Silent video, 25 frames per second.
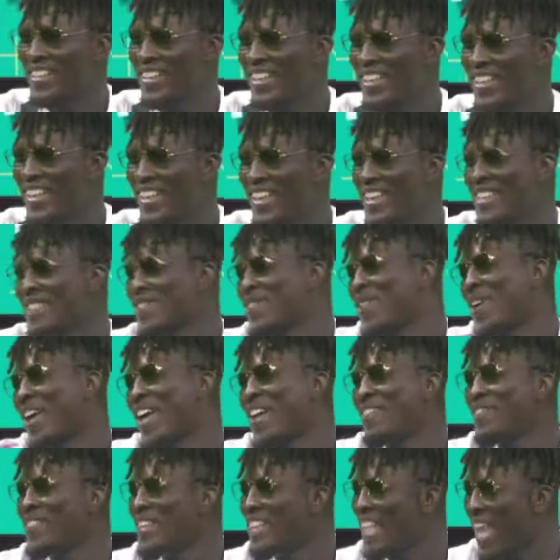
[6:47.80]
it's not
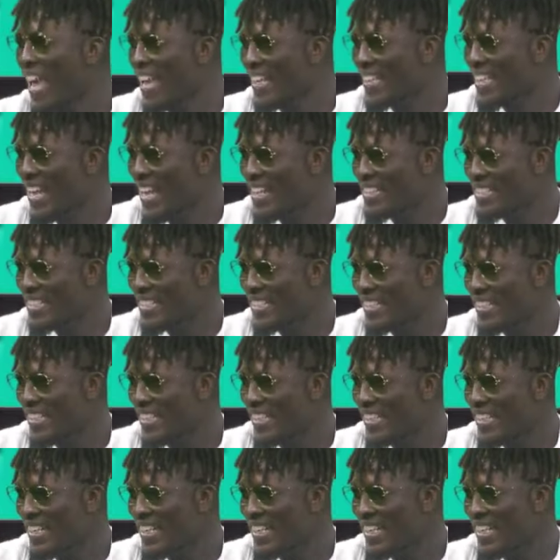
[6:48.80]
heavy like that.
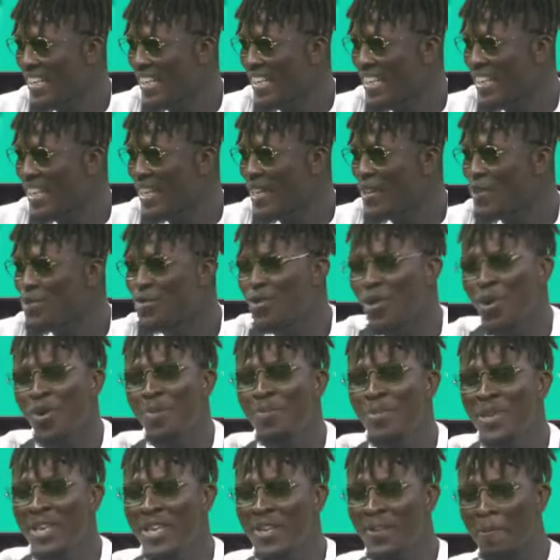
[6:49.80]
So
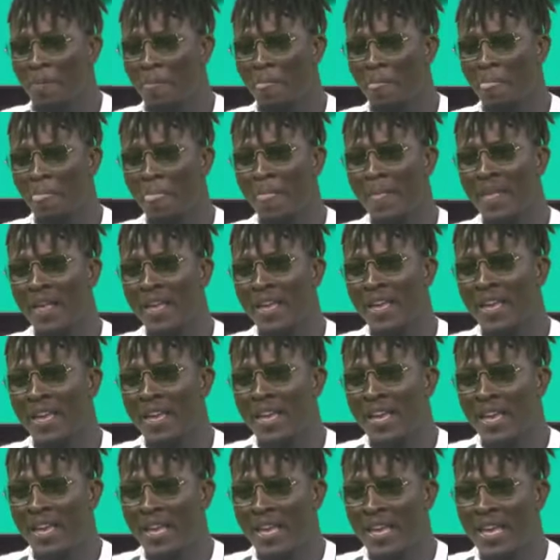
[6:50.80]
me,
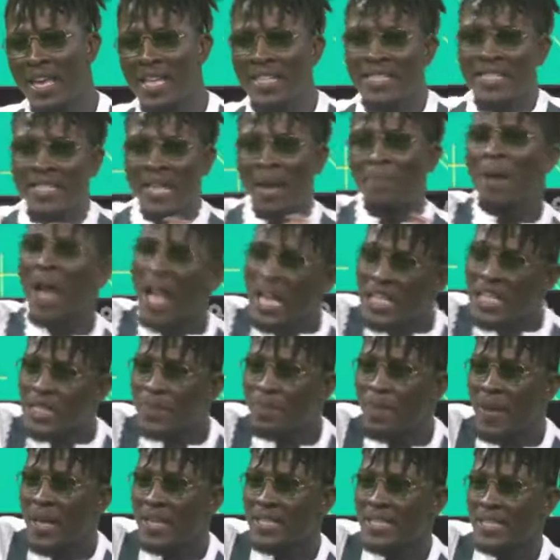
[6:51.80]
in some
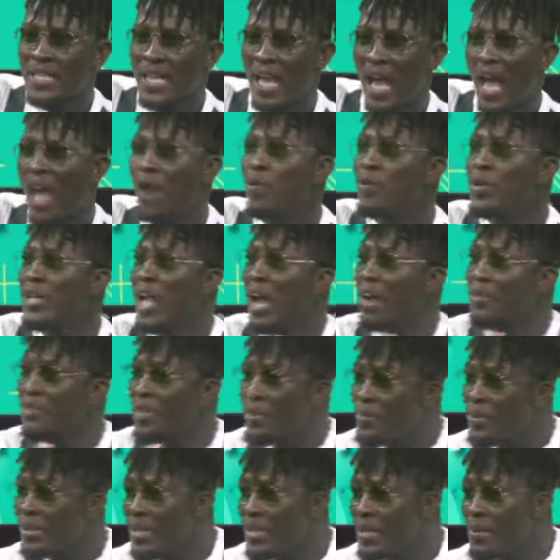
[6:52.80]
aspects, I would agree
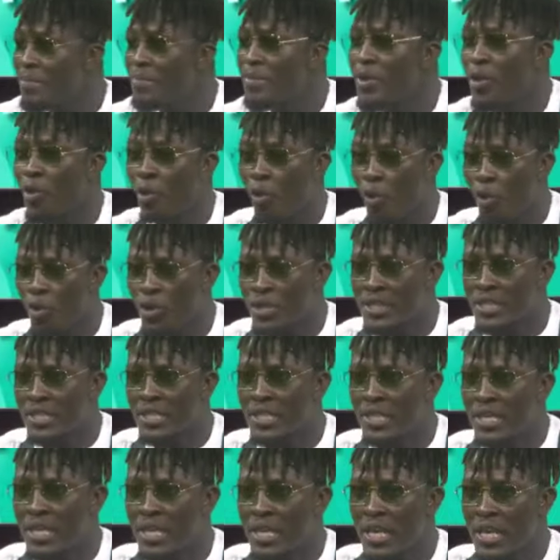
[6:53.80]
with him, because
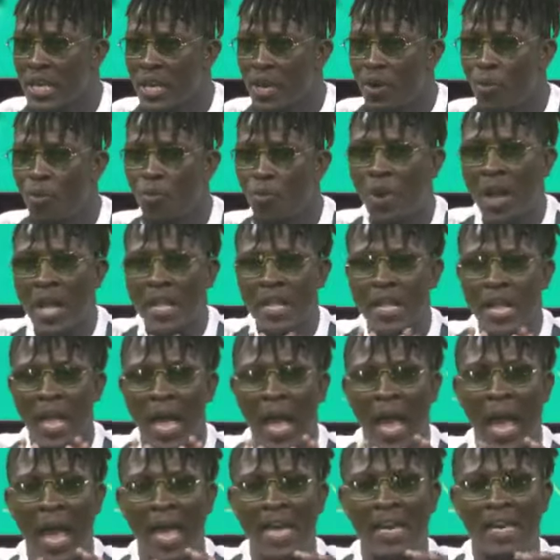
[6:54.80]
when
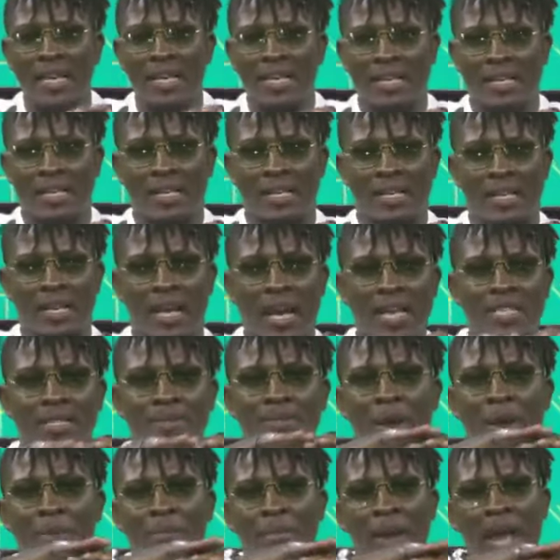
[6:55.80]
I cast
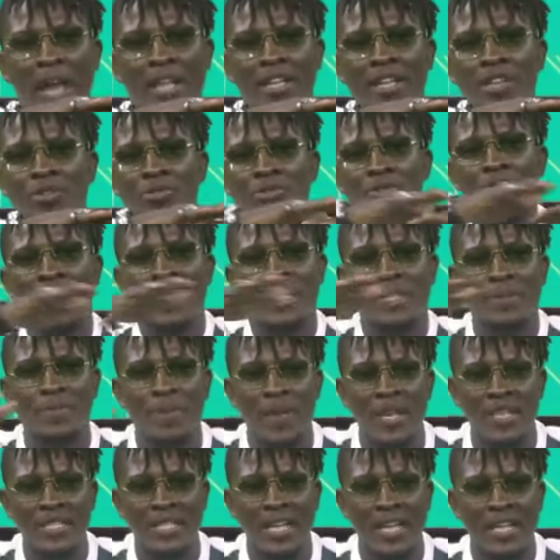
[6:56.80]
my mind into the
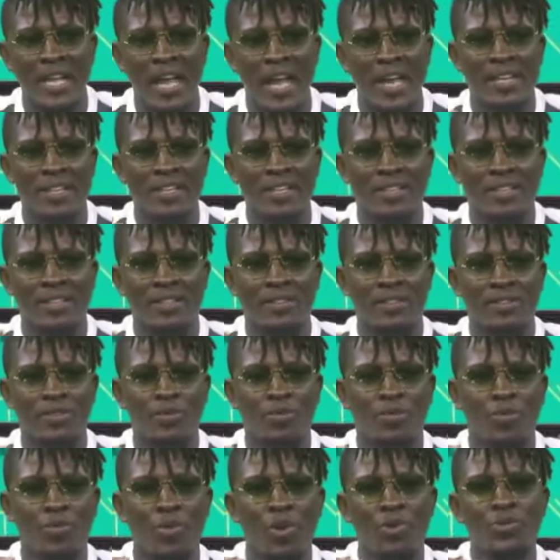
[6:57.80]
space and I
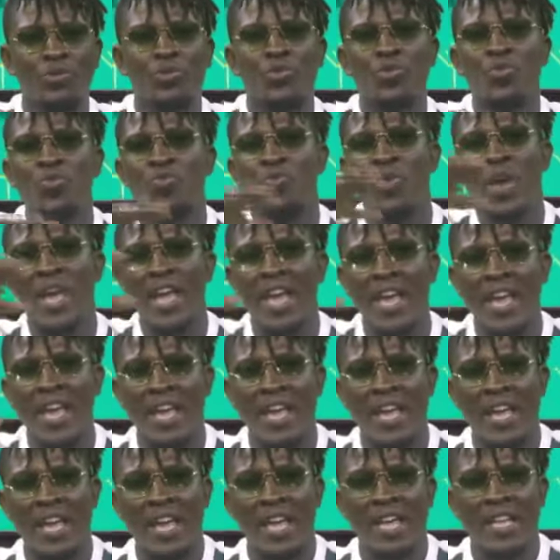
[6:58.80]
want to weigh
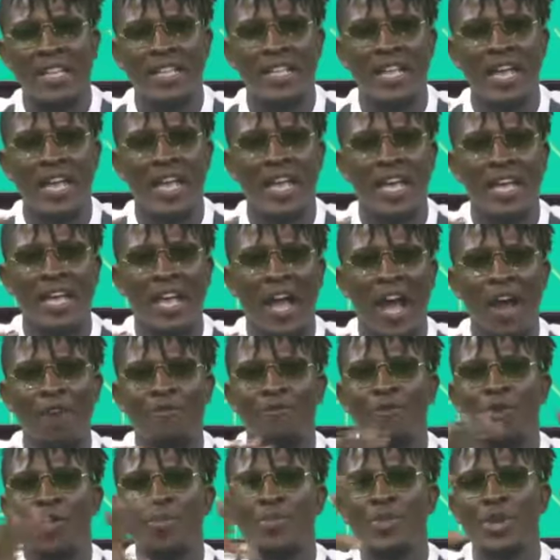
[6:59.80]
the
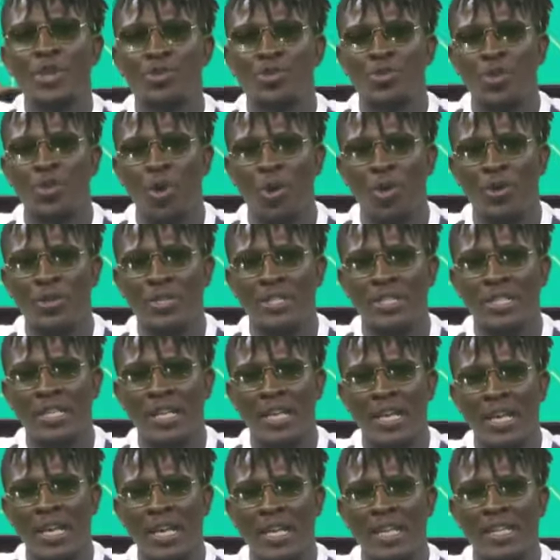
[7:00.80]
Afrobeat songs
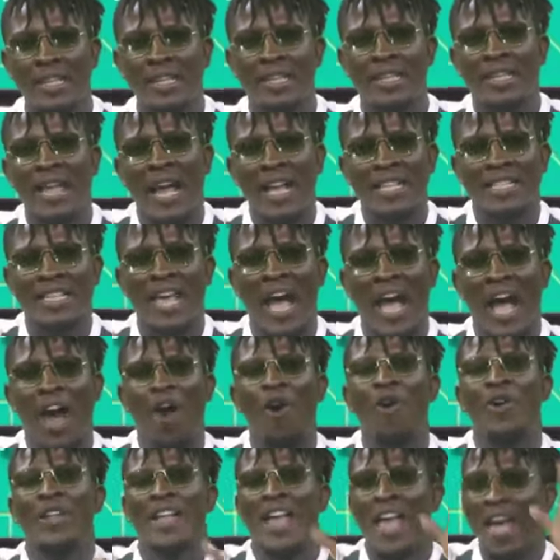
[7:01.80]
that are
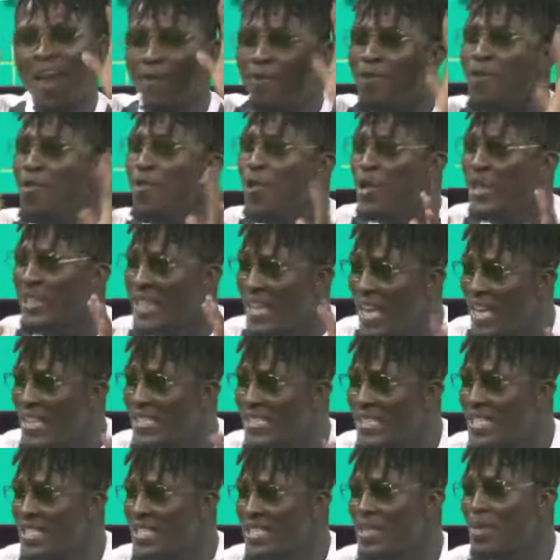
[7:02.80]
on heavy
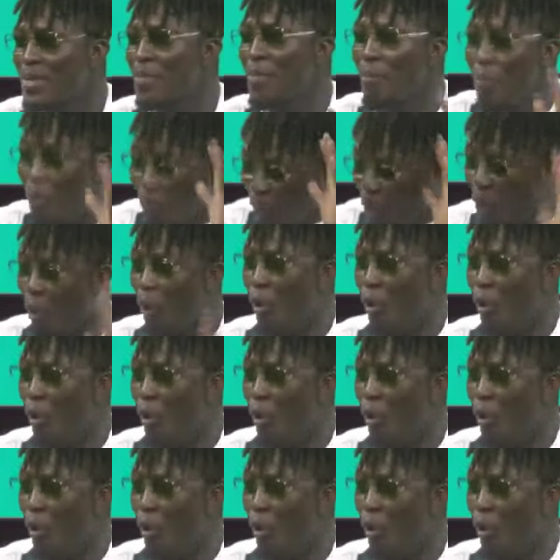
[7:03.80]
rotations more,